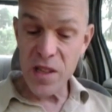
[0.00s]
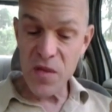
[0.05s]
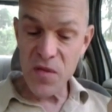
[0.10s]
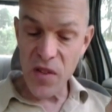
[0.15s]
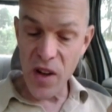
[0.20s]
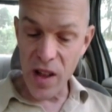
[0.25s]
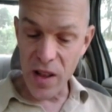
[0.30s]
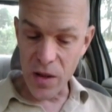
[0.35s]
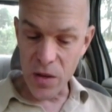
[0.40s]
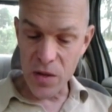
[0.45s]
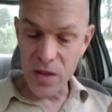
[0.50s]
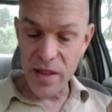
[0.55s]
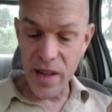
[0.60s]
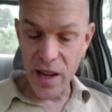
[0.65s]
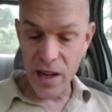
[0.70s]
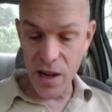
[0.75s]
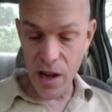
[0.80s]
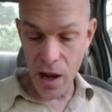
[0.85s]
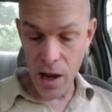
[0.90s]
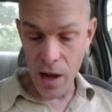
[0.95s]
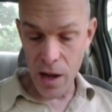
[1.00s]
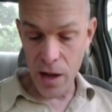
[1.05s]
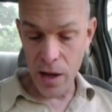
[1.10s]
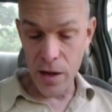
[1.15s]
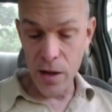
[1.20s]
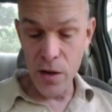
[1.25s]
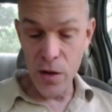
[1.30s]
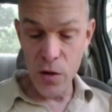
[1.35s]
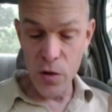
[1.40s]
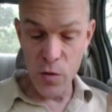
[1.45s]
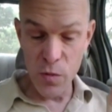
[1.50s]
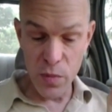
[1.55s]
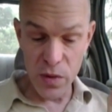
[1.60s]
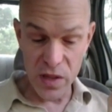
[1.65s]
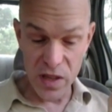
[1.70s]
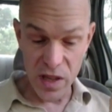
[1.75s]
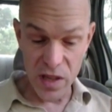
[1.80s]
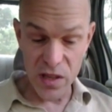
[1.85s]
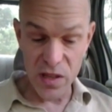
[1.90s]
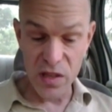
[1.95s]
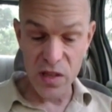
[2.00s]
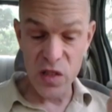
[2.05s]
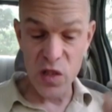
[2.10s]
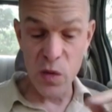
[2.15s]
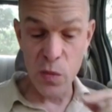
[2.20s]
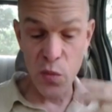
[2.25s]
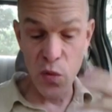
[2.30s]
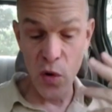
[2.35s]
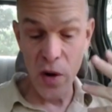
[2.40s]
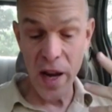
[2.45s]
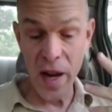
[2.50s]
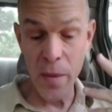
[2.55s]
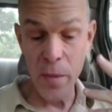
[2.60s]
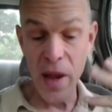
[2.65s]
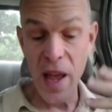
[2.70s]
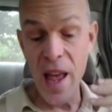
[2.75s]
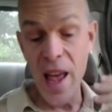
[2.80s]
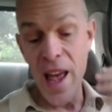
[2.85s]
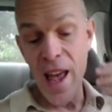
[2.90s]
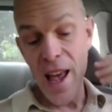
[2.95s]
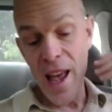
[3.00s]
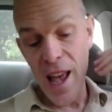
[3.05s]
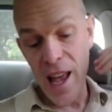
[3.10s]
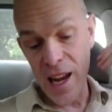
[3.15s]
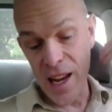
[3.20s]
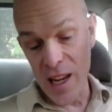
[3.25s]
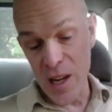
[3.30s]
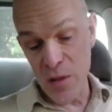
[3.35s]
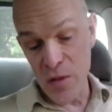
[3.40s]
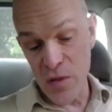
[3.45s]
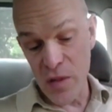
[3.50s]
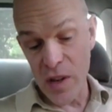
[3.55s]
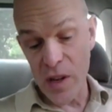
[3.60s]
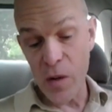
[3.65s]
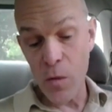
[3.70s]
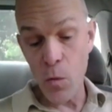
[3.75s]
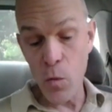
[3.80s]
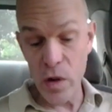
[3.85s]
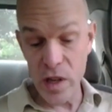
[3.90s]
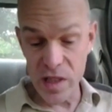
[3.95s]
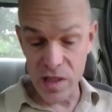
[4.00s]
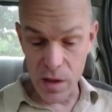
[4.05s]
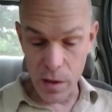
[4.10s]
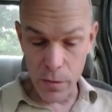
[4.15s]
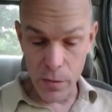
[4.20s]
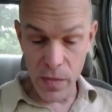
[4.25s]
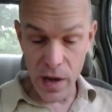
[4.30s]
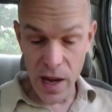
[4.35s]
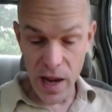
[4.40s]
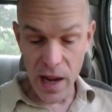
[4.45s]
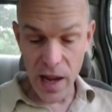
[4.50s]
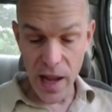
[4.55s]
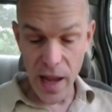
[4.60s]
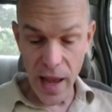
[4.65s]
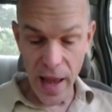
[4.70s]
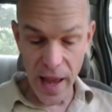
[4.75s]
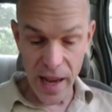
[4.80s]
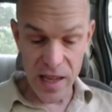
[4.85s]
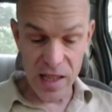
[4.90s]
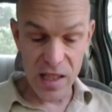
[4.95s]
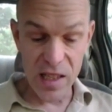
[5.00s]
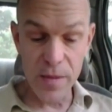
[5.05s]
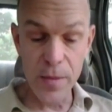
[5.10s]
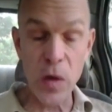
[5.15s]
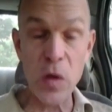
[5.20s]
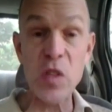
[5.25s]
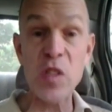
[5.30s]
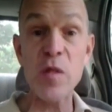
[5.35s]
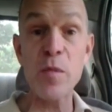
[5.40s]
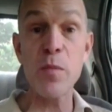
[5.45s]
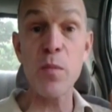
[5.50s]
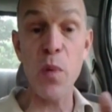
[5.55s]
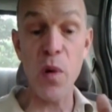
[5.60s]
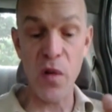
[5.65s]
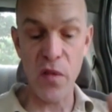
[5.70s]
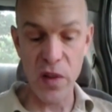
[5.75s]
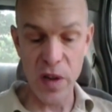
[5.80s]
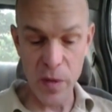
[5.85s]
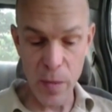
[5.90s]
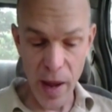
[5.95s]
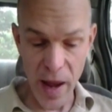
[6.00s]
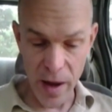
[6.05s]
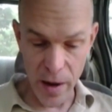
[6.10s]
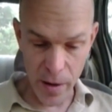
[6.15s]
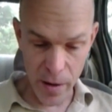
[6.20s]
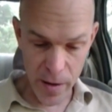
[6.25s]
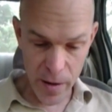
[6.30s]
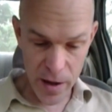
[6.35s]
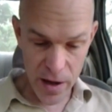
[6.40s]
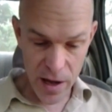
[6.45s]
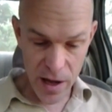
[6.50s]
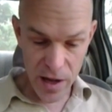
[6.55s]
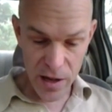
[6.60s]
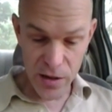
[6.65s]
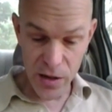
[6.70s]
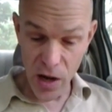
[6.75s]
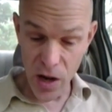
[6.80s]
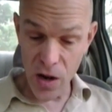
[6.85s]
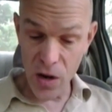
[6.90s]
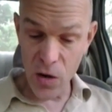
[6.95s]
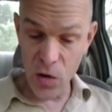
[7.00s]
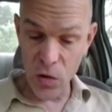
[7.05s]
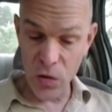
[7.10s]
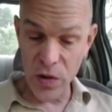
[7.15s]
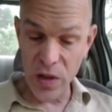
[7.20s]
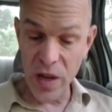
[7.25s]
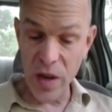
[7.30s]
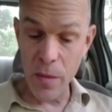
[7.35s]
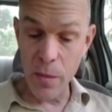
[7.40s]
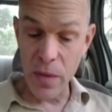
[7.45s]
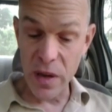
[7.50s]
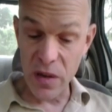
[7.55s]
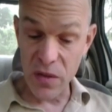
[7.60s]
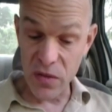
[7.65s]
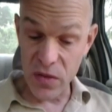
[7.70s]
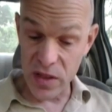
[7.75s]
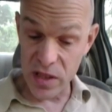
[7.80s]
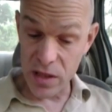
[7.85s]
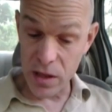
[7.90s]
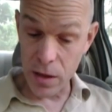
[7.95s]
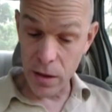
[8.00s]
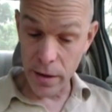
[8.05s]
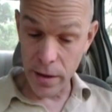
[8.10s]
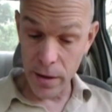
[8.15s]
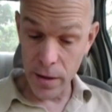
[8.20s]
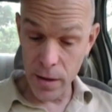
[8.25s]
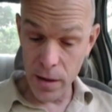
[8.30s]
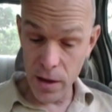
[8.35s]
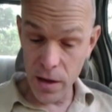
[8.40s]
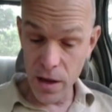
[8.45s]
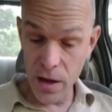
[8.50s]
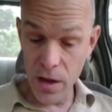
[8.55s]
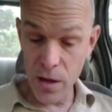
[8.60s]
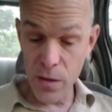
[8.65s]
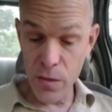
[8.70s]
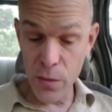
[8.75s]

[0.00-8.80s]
Whence it follows that God, who possesses supreme and infinite wisdom, acts in the most perfect manner, not only metaphysically,